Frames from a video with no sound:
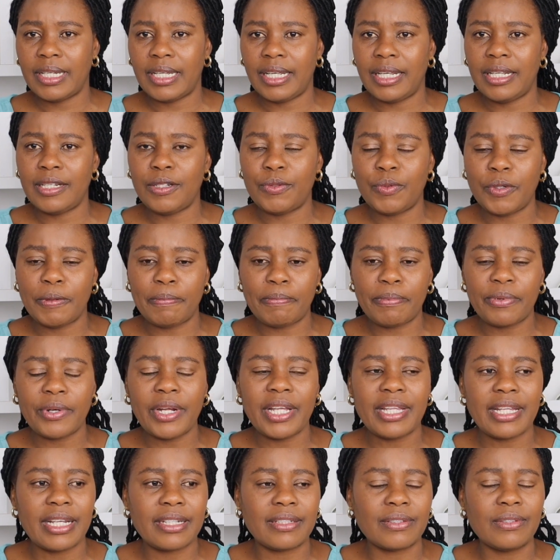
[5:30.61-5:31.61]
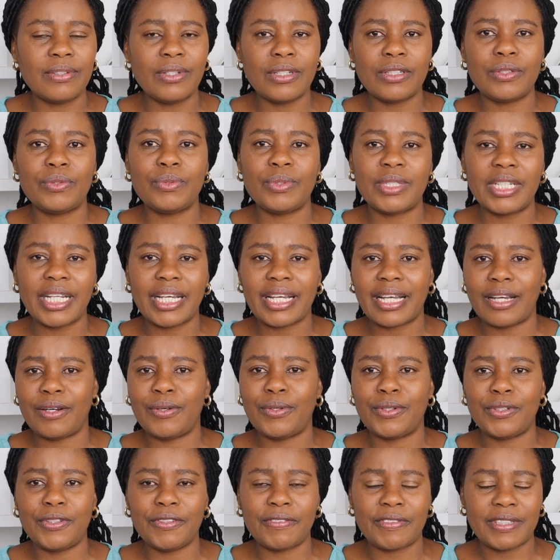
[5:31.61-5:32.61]
And we pray that God will take a
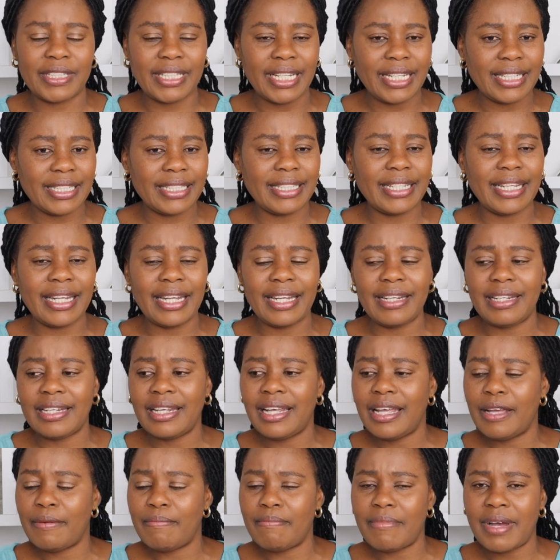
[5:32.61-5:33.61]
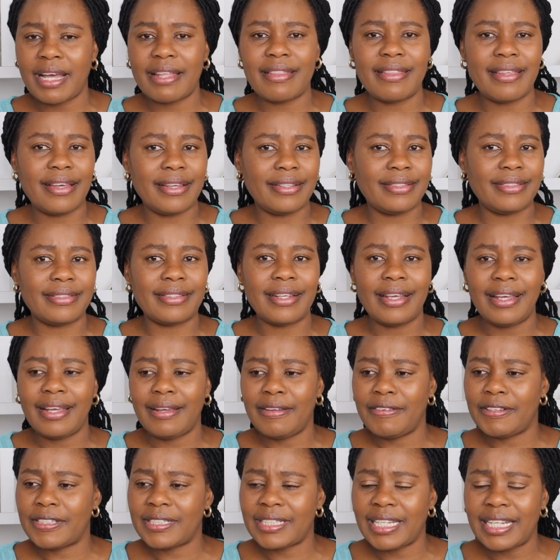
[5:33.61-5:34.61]
hold of certain mothers,
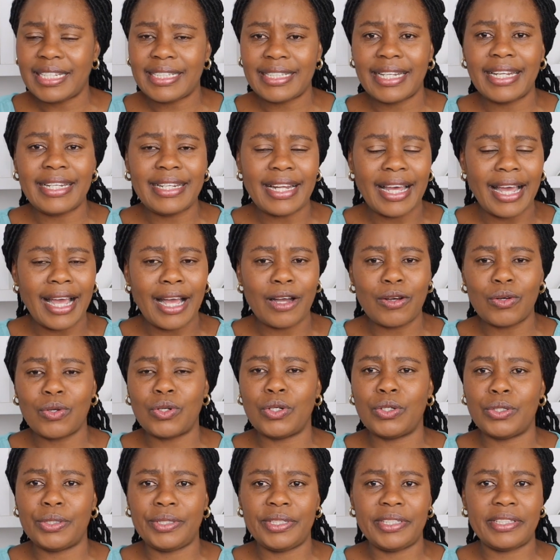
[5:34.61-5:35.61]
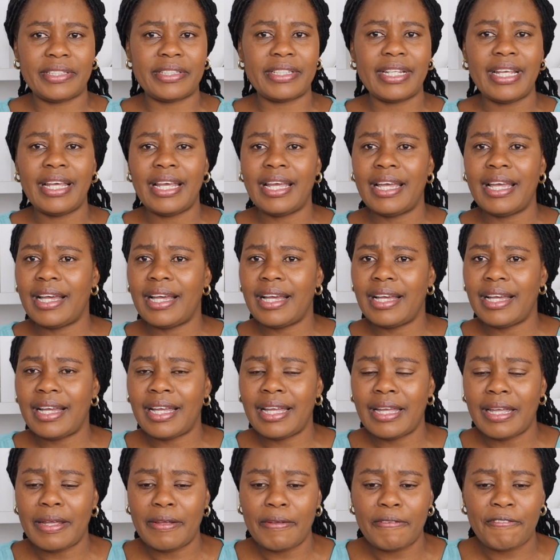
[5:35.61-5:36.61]
certain uncles,
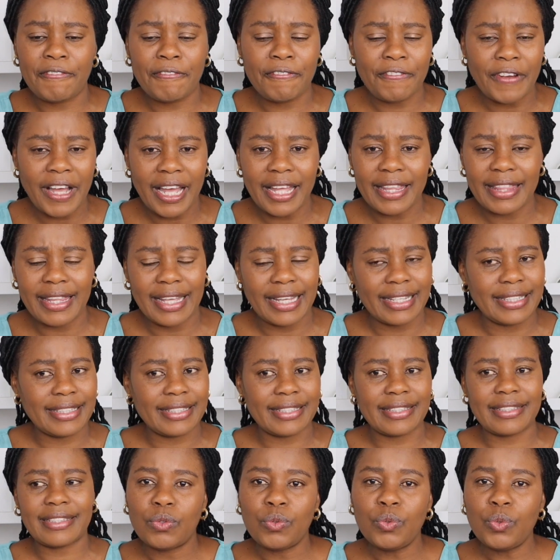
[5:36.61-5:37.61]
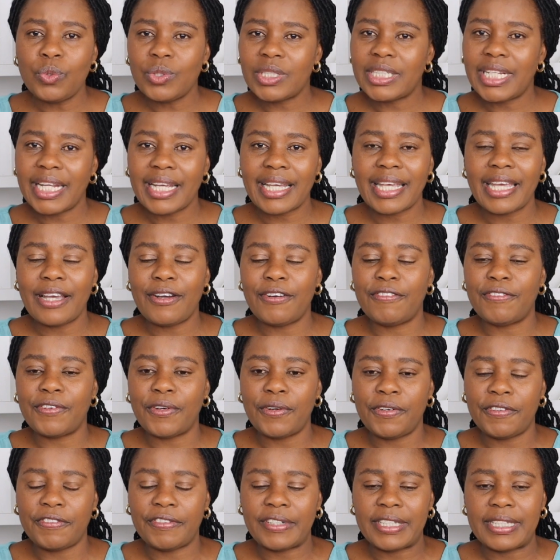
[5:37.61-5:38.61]
fathers who take care of
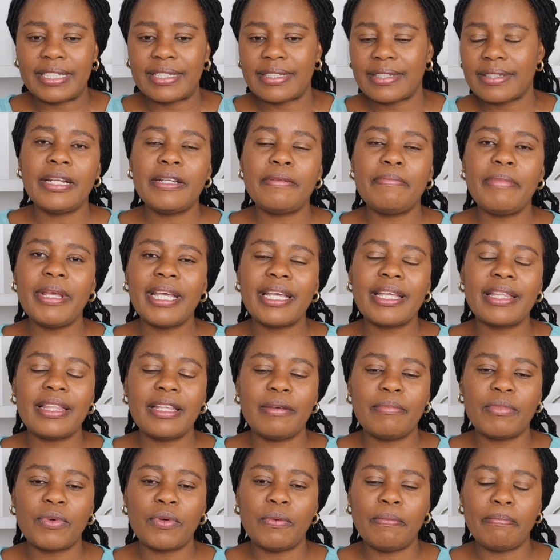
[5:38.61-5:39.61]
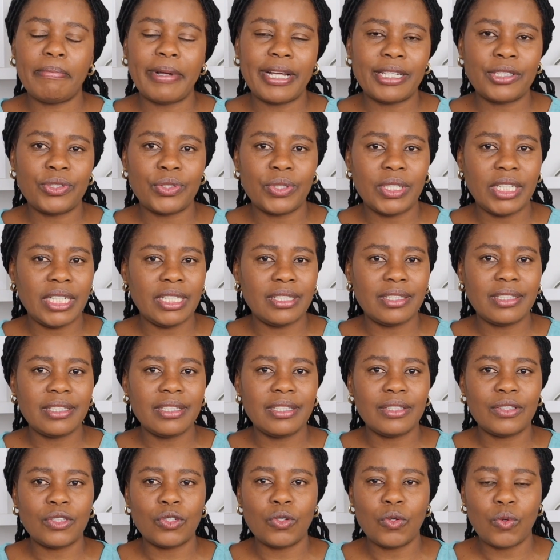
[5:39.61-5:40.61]
orphans and make them compassionate
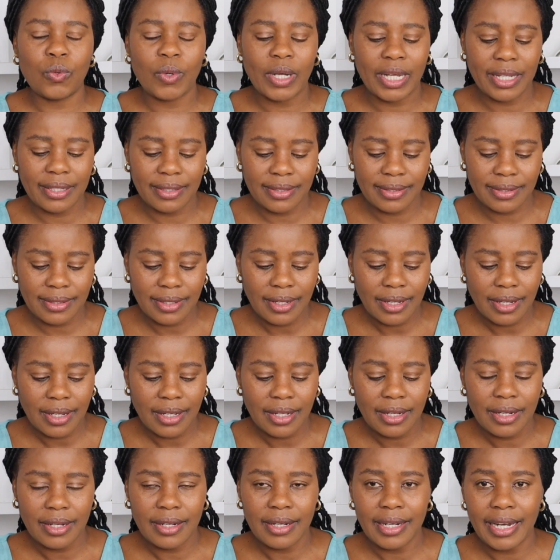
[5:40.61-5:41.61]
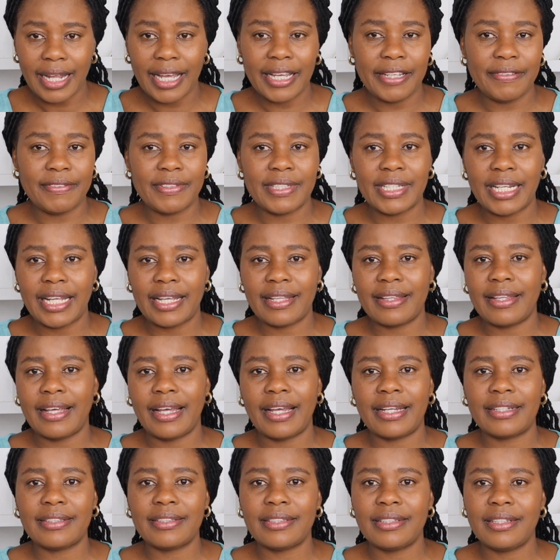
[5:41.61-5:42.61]
towards lives like
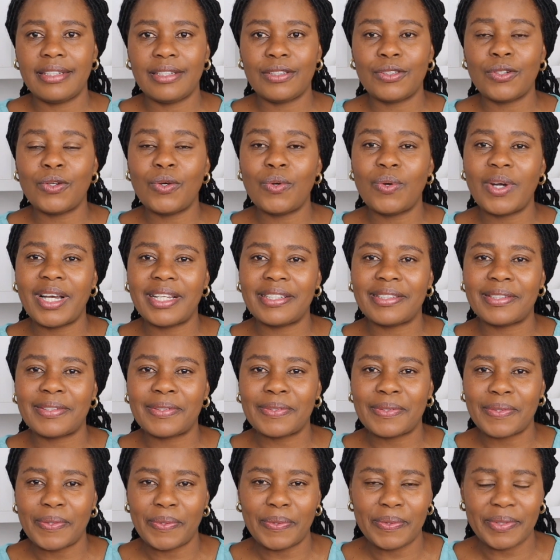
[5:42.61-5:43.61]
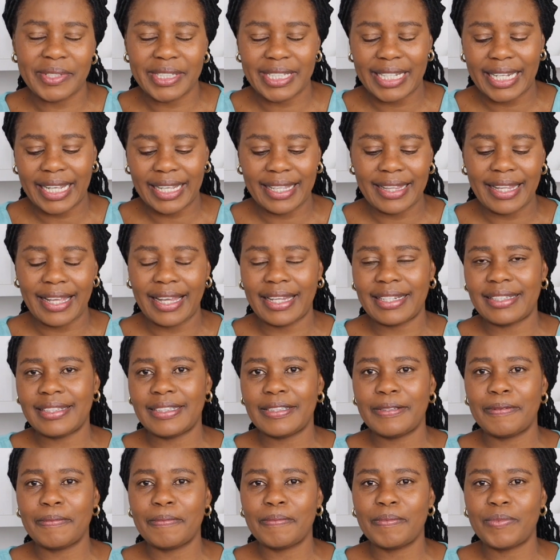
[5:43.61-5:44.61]
that, towards souls like that,
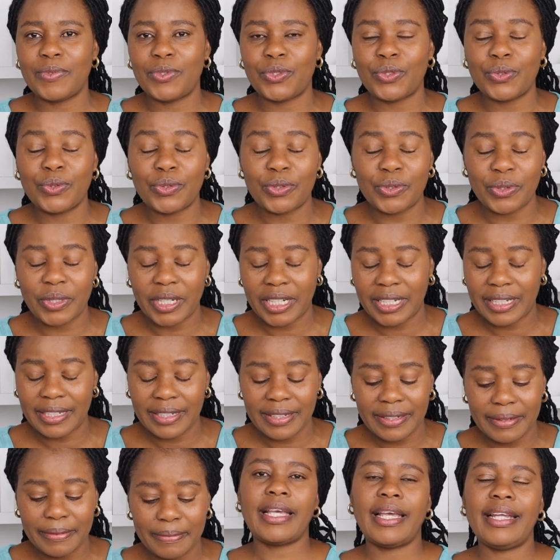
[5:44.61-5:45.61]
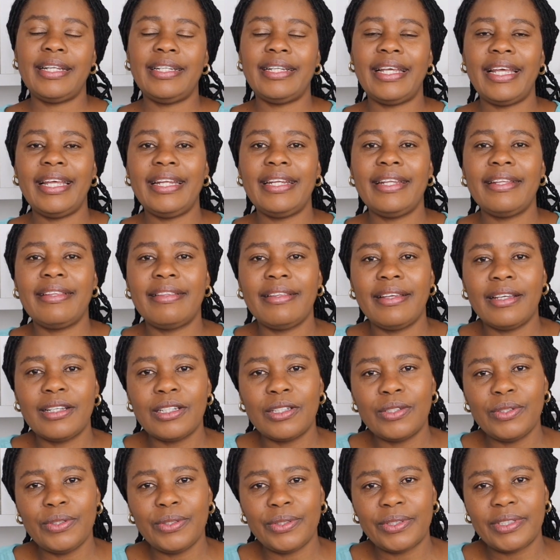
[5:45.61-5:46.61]
children. Can anything
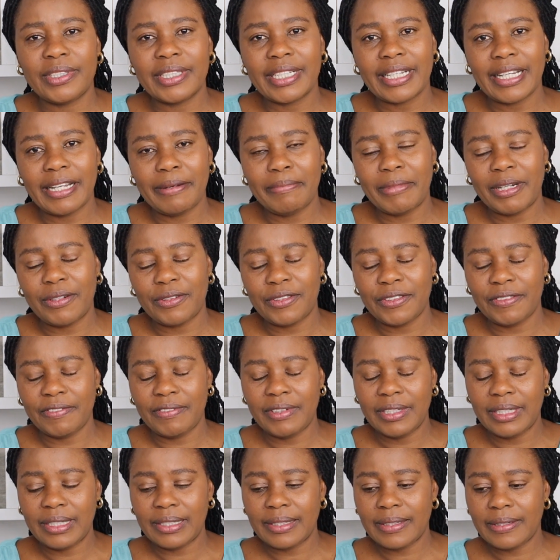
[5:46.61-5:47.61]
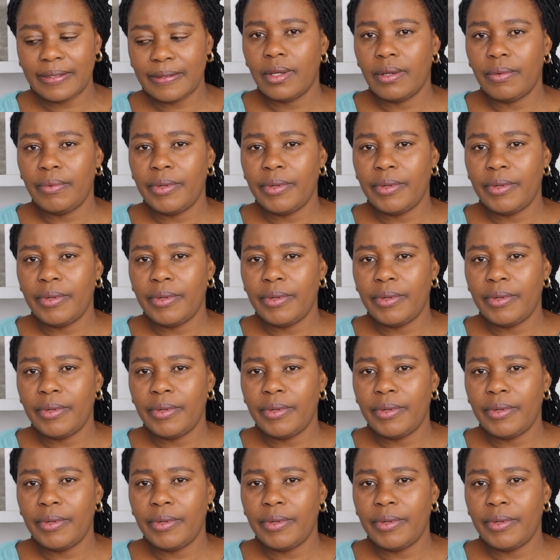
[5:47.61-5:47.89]
good come out of this?